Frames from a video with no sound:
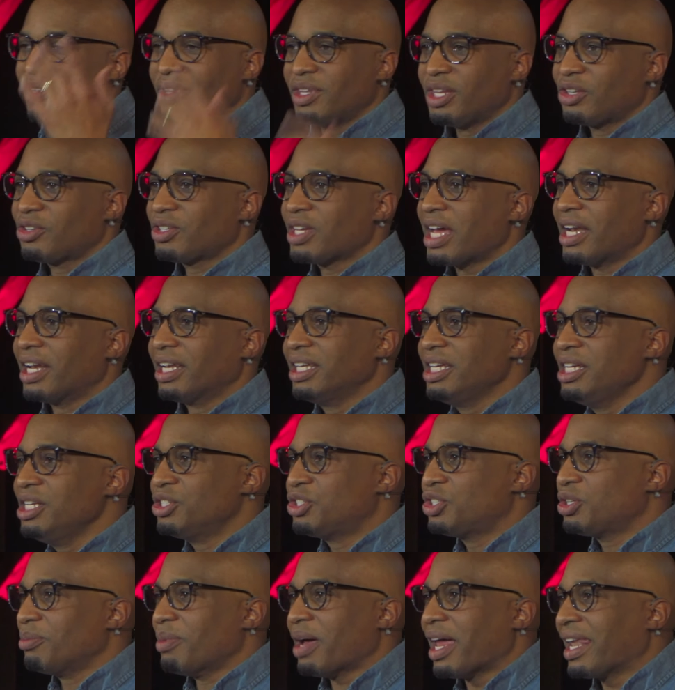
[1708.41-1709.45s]
this kind of leads
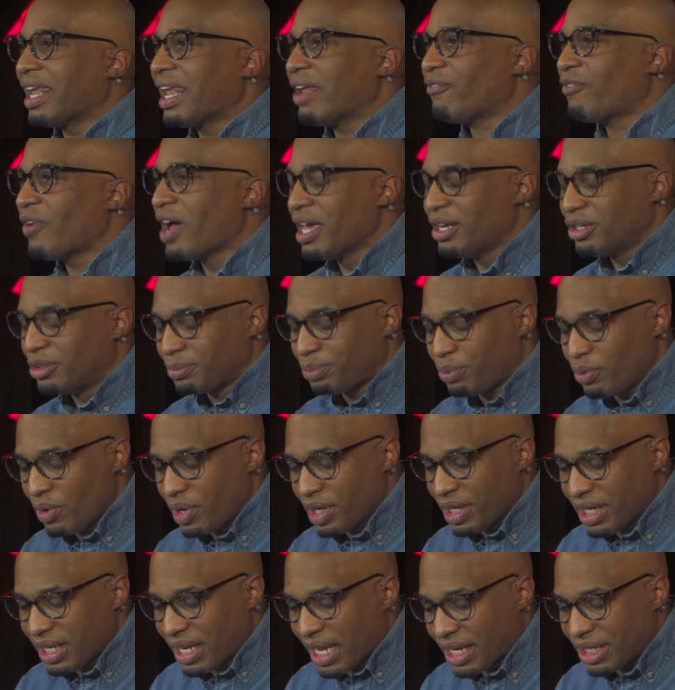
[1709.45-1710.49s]
to my final point,
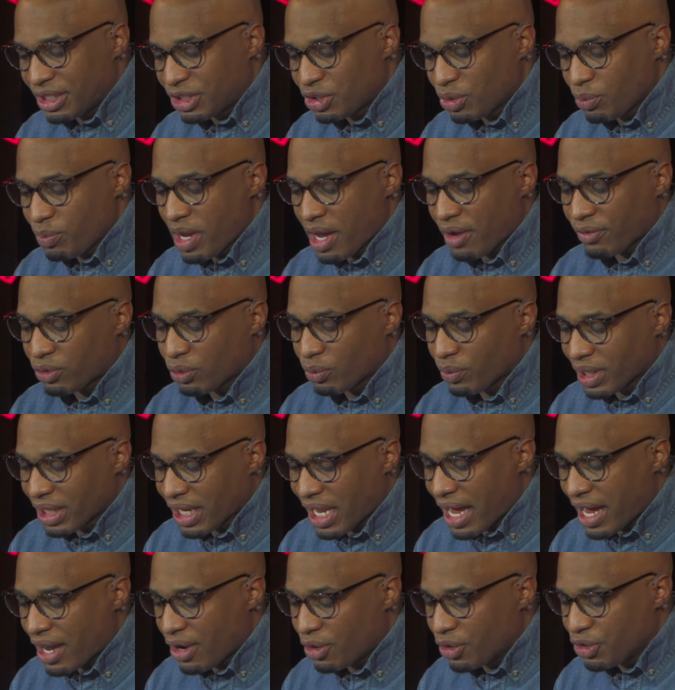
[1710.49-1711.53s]
and that is that we have to
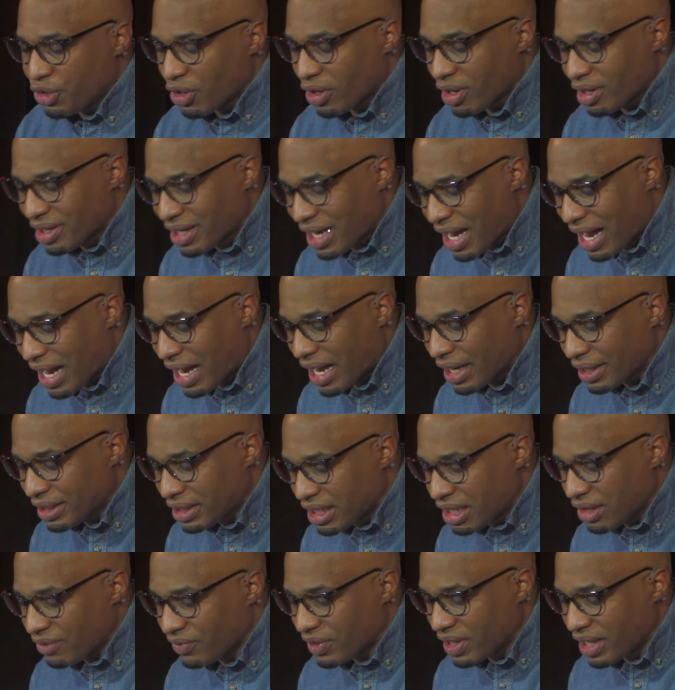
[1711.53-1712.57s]
rely on your
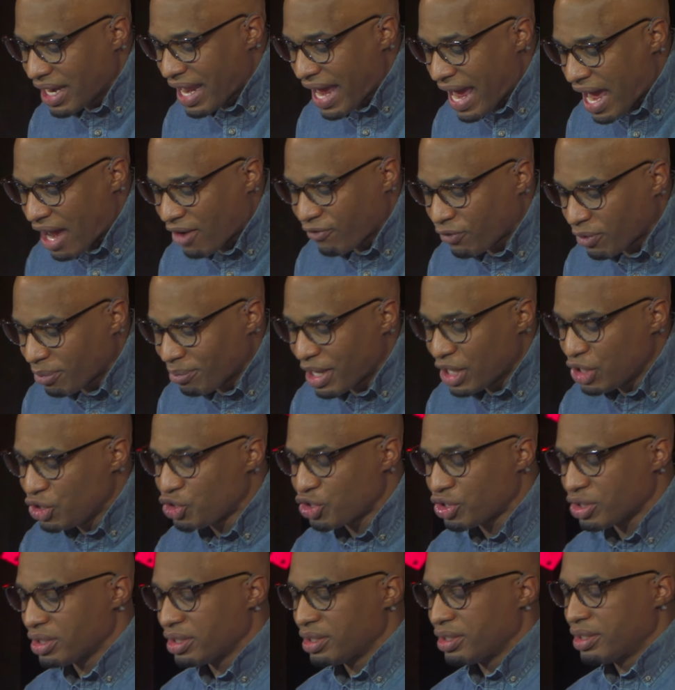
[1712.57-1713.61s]
God-given affirmation.